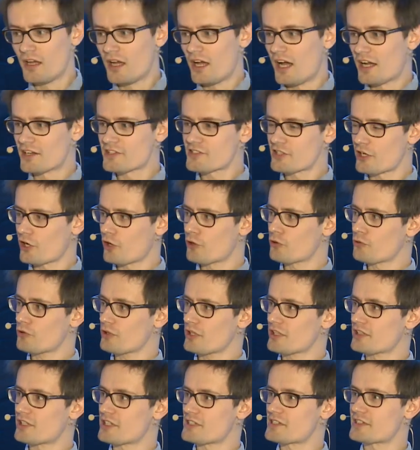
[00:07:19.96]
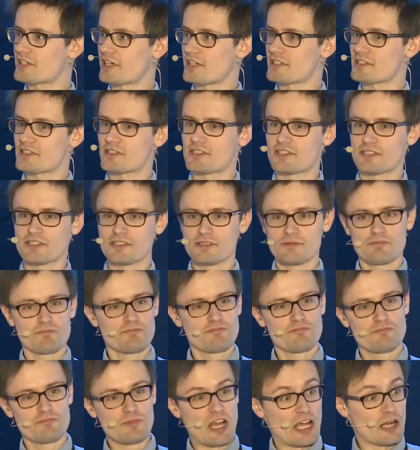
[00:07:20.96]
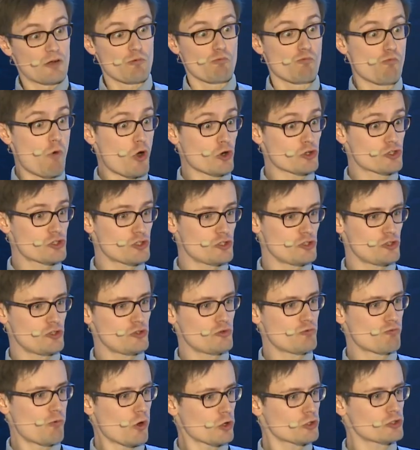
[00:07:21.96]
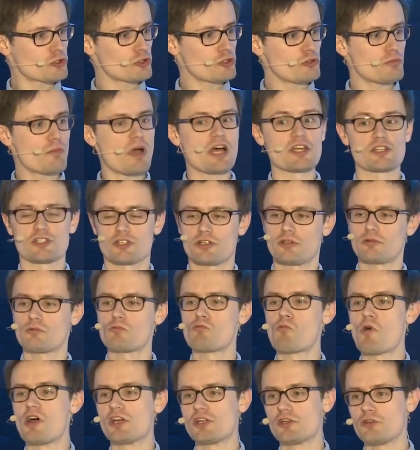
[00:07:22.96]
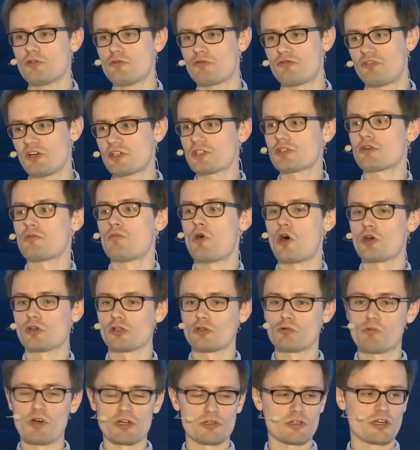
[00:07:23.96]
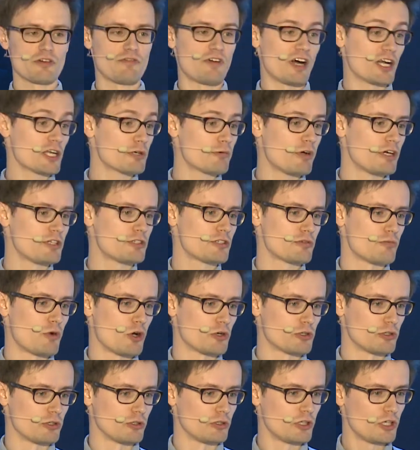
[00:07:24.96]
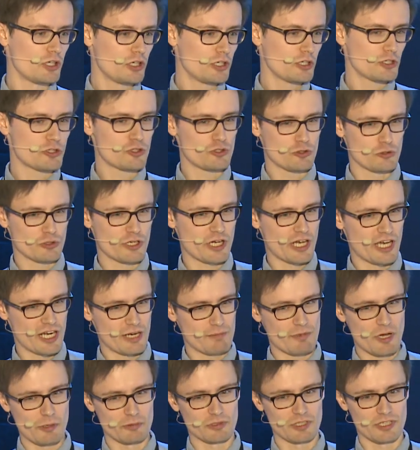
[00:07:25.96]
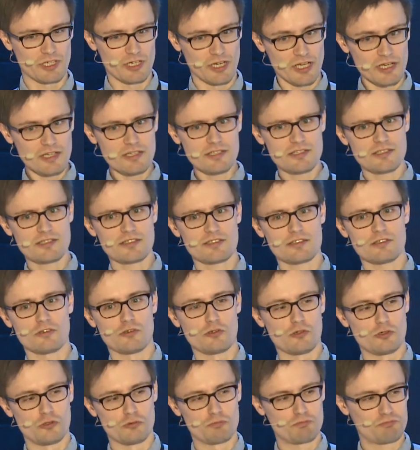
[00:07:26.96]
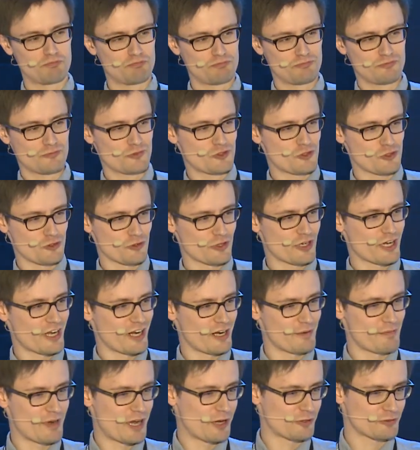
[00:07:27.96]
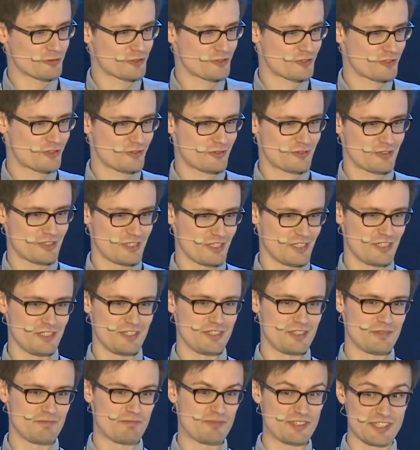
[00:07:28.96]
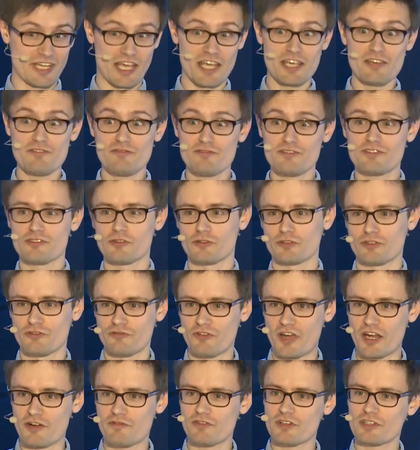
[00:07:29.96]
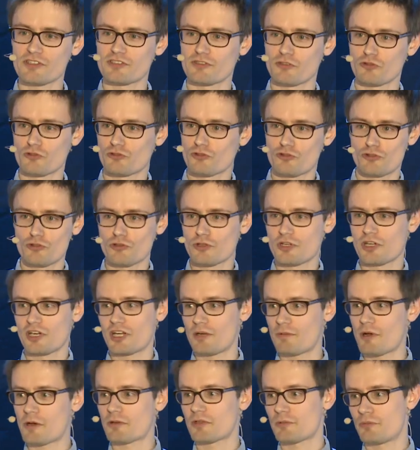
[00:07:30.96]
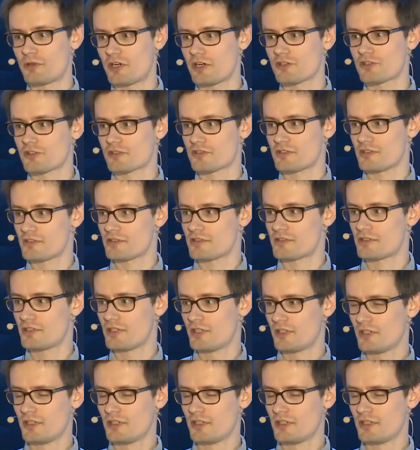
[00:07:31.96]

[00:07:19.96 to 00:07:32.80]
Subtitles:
And so in this case, like what do you measure when you fit your model, when you evaluate your model? Do you care about the clicks, or do you care about the saves or the favorites, or do you care about the purchases?